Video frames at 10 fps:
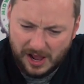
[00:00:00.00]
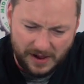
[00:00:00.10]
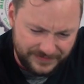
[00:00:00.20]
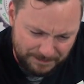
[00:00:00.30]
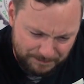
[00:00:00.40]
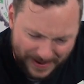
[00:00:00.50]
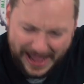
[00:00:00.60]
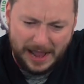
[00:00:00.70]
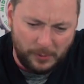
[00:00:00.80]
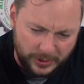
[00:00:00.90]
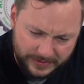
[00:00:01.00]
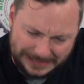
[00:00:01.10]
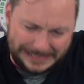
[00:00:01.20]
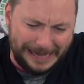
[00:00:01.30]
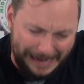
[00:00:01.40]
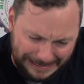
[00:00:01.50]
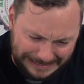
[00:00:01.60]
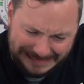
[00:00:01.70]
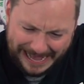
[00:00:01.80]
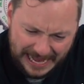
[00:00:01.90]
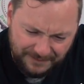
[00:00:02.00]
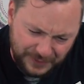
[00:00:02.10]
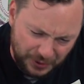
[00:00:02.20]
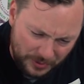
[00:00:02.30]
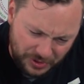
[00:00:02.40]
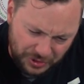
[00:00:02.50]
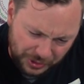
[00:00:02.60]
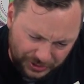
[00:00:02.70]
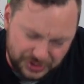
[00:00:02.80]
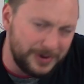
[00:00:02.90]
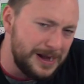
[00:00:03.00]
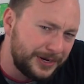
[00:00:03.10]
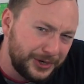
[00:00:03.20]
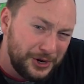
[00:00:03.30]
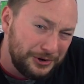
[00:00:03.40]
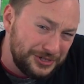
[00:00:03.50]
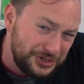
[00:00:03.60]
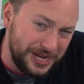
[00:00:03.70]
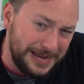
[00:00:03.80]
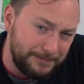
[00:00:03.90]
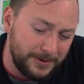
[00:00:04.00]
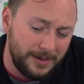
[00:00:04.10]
of the power that God gave you in your truck or your Jeep.